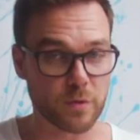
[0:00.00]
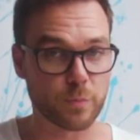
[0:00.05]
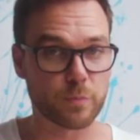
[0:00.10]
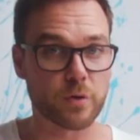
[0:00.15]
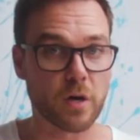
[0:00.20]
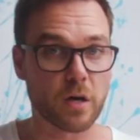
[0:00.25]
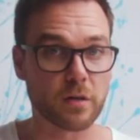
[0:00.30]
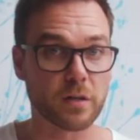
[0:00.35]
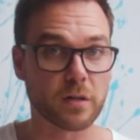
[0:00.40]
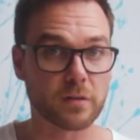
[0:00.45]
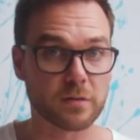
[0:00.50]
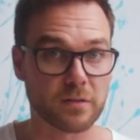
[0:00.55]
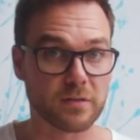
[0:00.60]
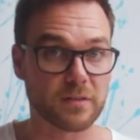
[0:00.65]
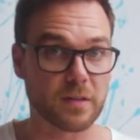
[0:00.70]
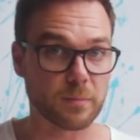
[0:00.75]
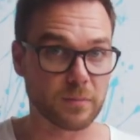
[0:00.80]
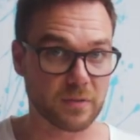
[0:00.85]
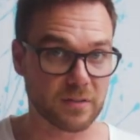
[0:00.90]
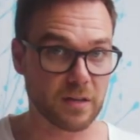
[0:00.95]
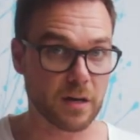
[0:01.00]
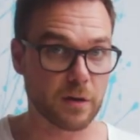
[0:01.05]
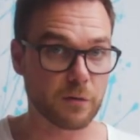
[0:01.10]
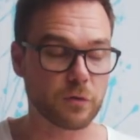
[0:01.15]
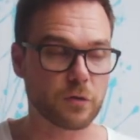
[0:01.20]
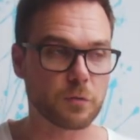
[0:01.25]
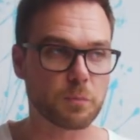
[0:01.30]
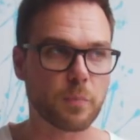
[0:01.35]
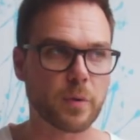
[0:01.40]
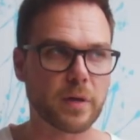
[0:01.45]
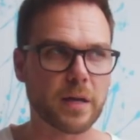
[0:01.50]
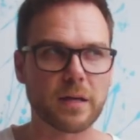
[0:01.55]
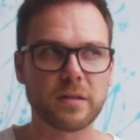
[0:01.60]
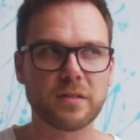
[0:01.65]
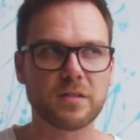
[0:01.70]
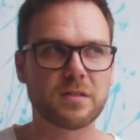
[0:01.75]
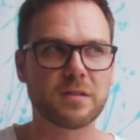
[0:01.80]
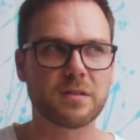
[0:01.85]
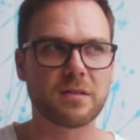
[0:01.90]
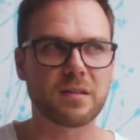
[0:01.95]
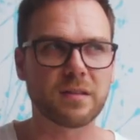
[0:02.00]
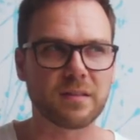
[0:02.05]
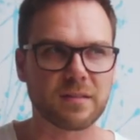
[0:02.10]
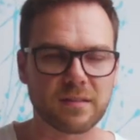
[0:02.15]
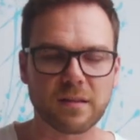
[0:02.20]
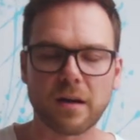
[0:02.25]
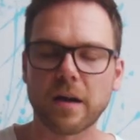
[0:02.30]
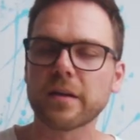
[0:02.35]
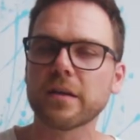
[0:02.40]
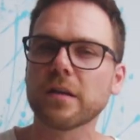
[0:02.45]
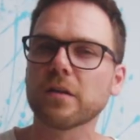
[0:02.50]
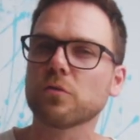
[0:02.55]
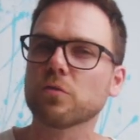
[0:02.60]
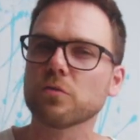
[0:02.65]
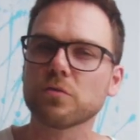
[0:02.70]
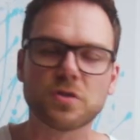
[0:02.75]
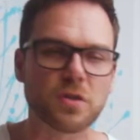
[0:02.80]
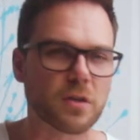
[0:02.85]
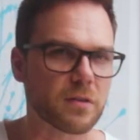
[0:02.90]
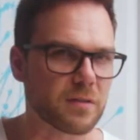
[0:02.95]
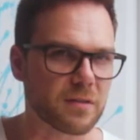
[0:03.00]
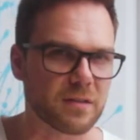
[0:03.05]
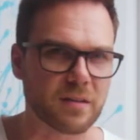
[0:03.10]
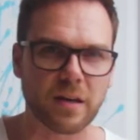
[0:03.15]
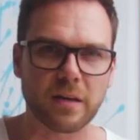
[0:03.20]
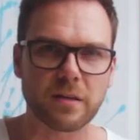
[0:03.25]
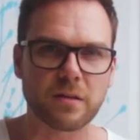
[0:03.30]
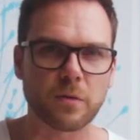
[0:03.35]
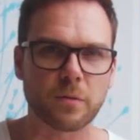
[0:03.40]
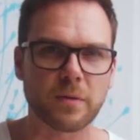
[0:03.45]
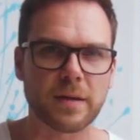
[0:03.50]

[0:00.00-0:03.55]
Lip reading: the products themselves, but I decided to just take the